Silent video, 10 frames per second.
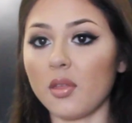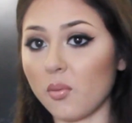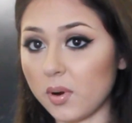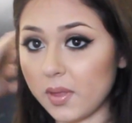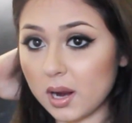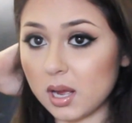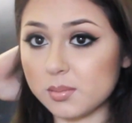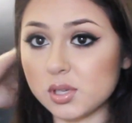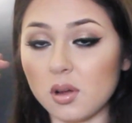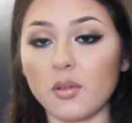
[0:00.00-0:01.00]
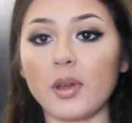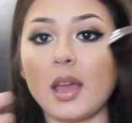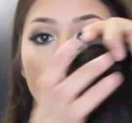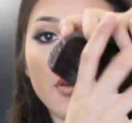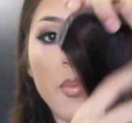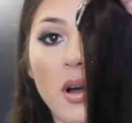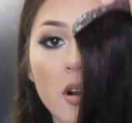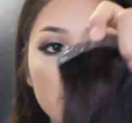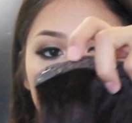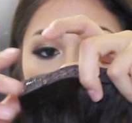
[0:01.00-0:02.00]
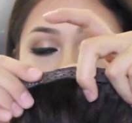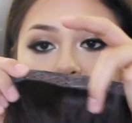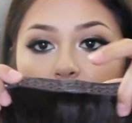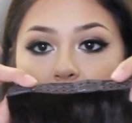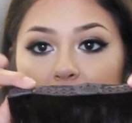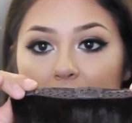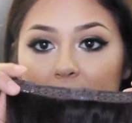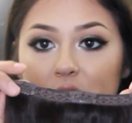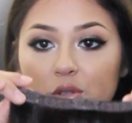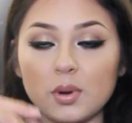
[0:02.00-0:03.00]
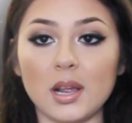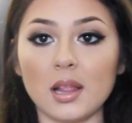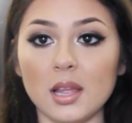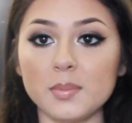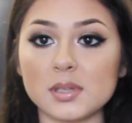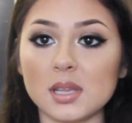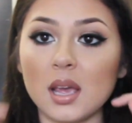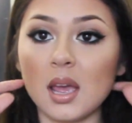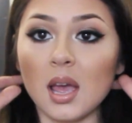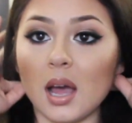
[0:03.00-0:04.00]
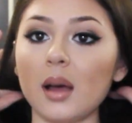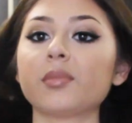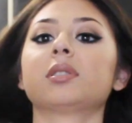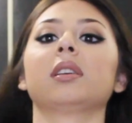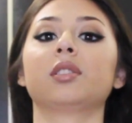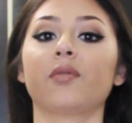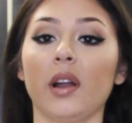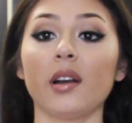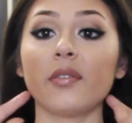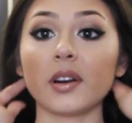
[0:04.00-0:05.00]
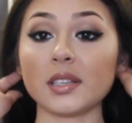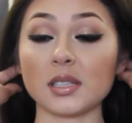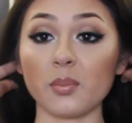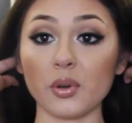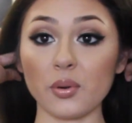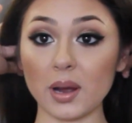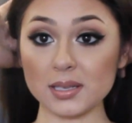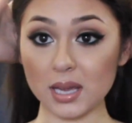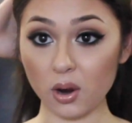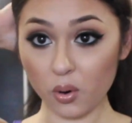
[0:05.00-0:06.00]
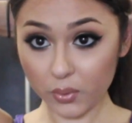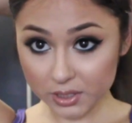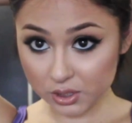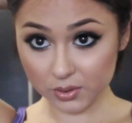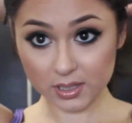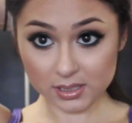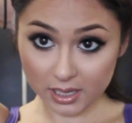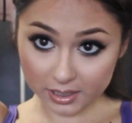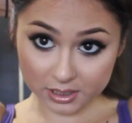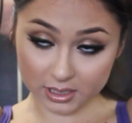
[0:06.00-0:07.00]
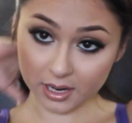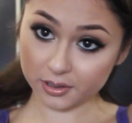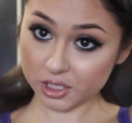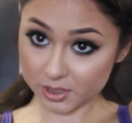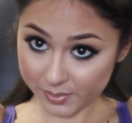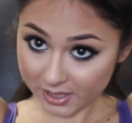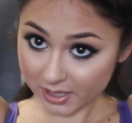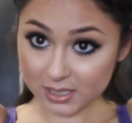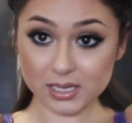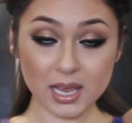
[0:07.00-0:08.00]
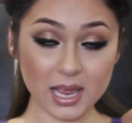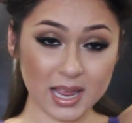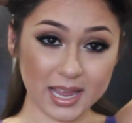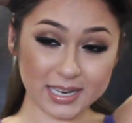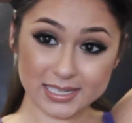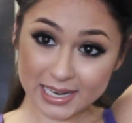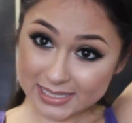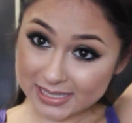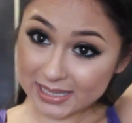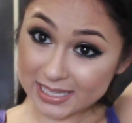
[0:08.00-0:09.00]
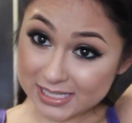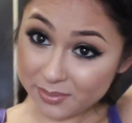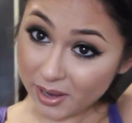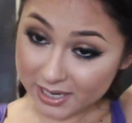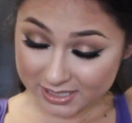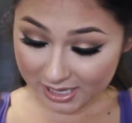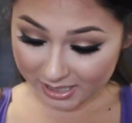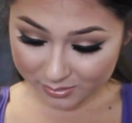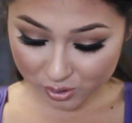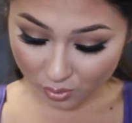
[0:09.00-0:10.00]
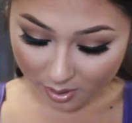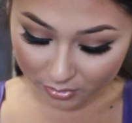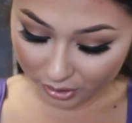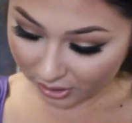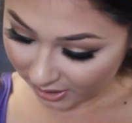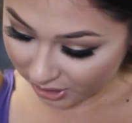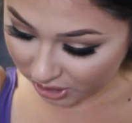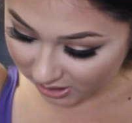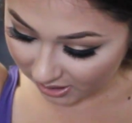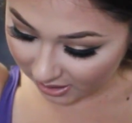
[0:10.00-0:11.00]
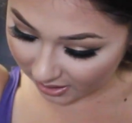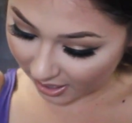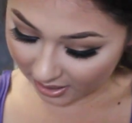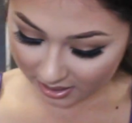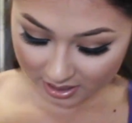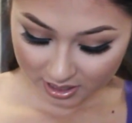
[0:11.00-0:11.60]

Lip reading: the one that comes all the way at the bottom, so it's the one that has 3 clips. It's very simple, you guys. I always do this hairstyle just because it takes the least amount of time, so I'm literally just gonna like